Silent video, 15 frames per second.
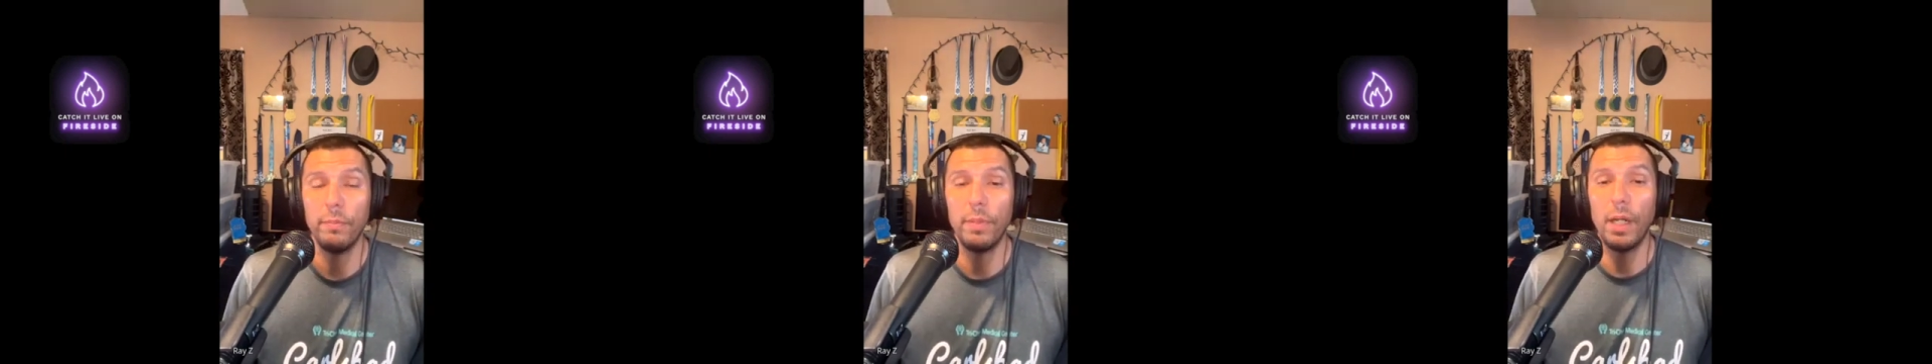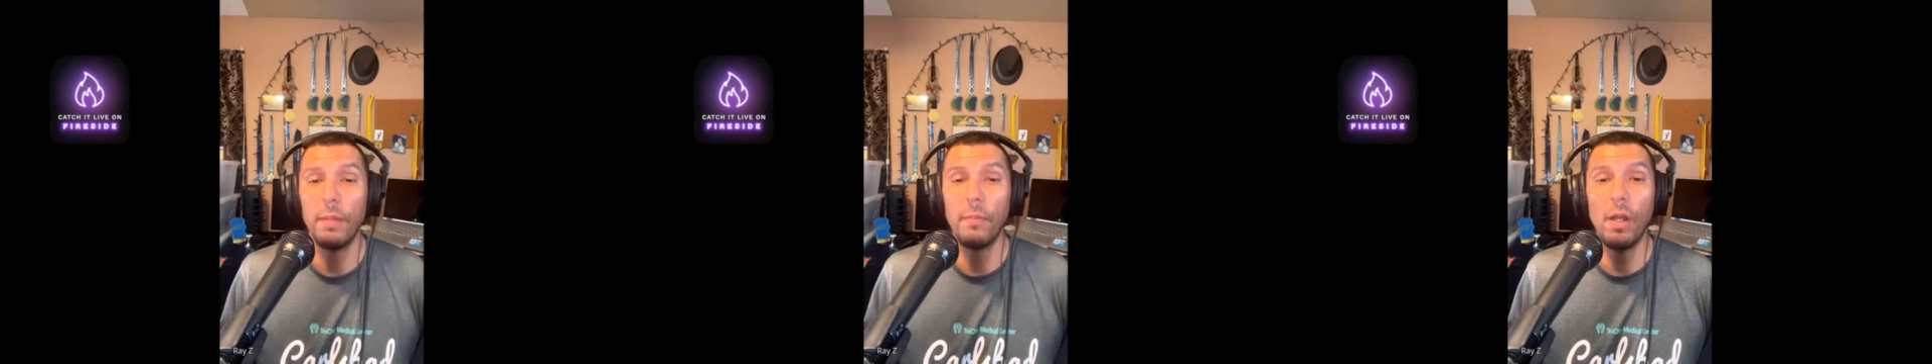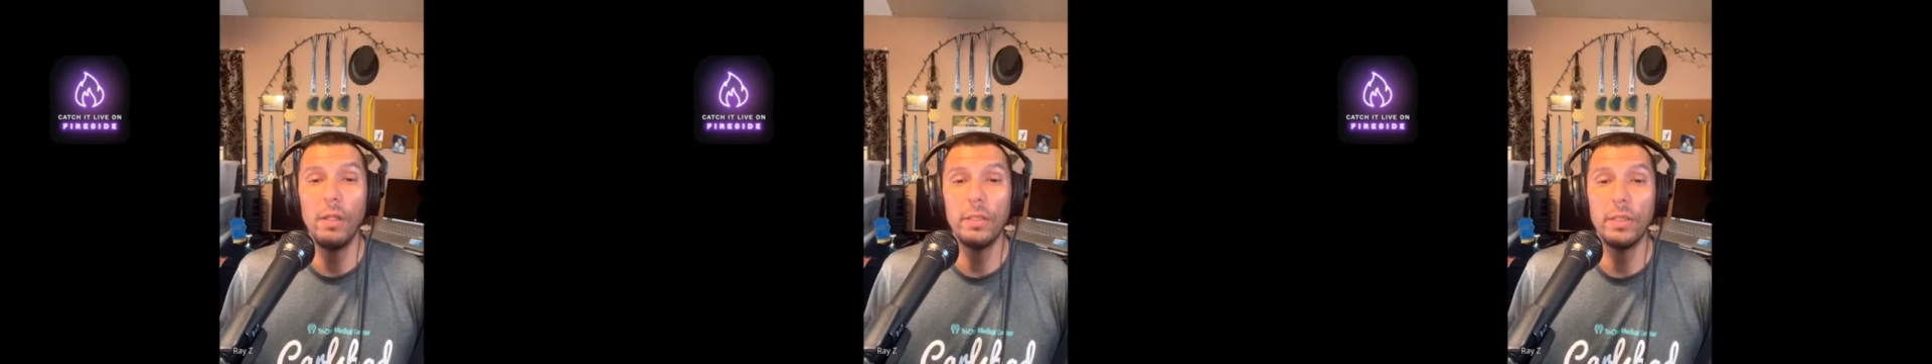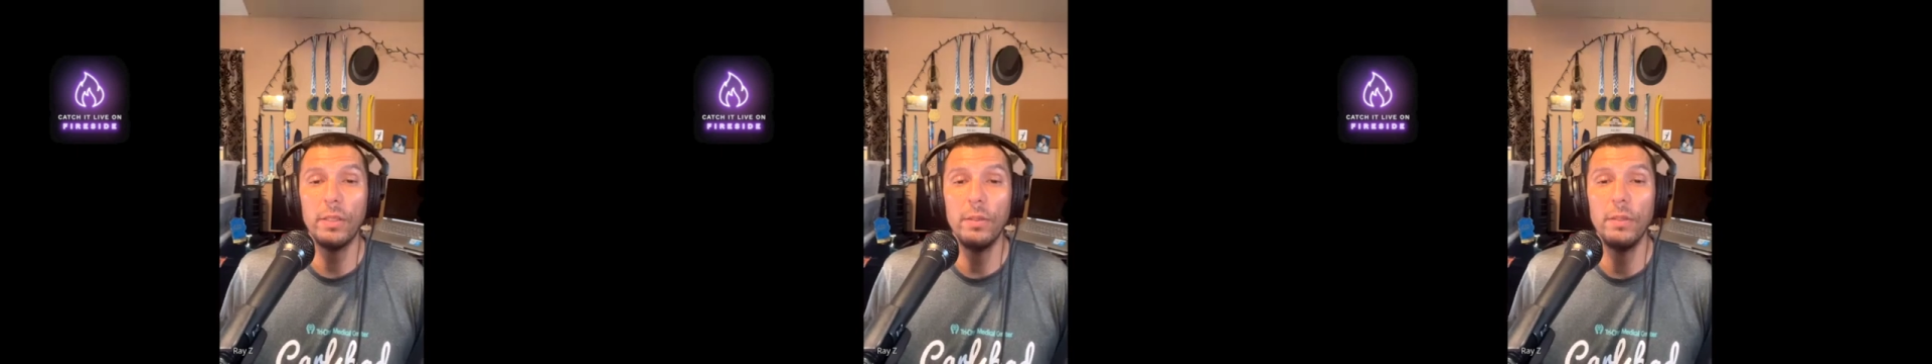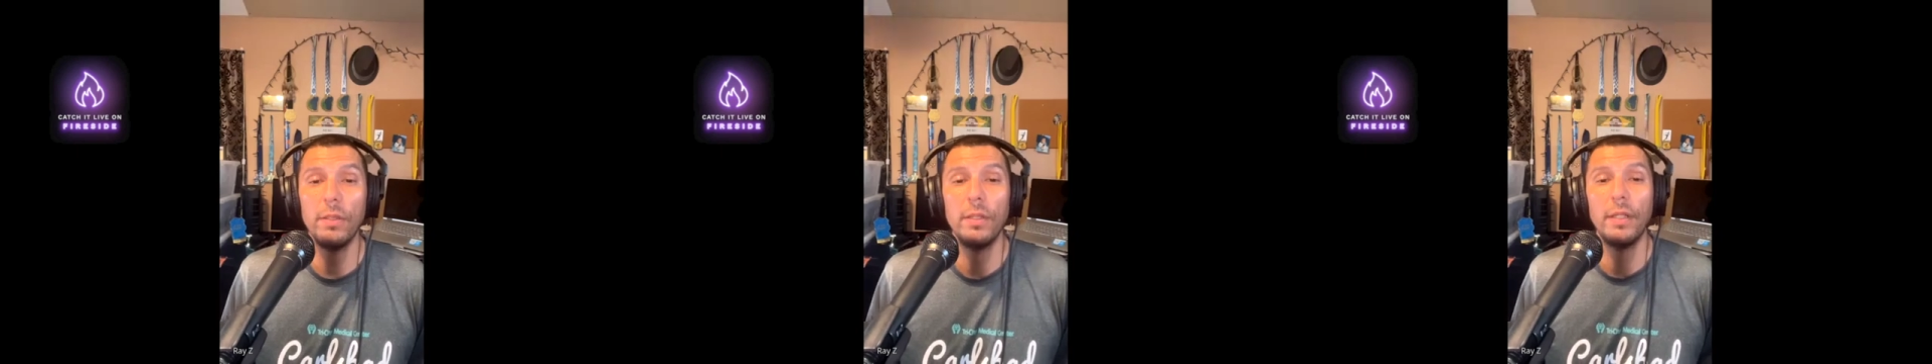but I'm
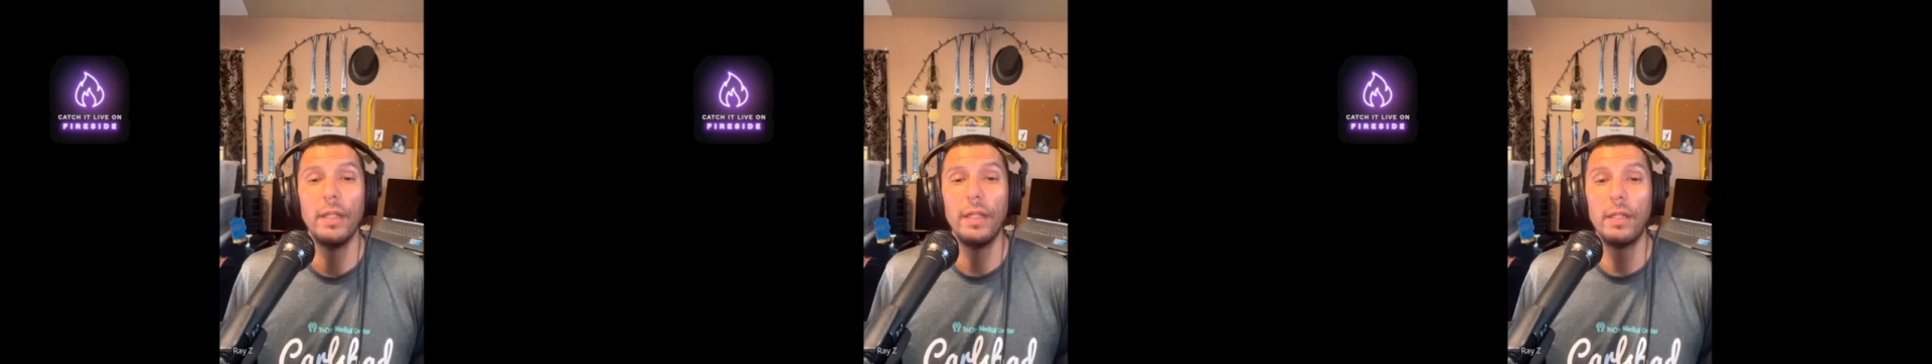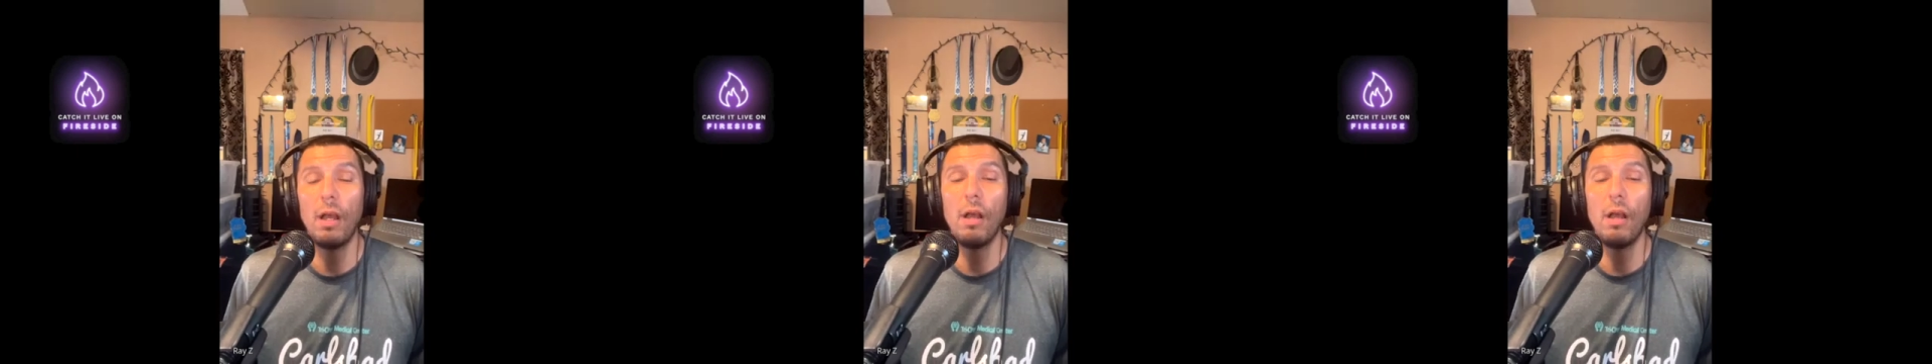also an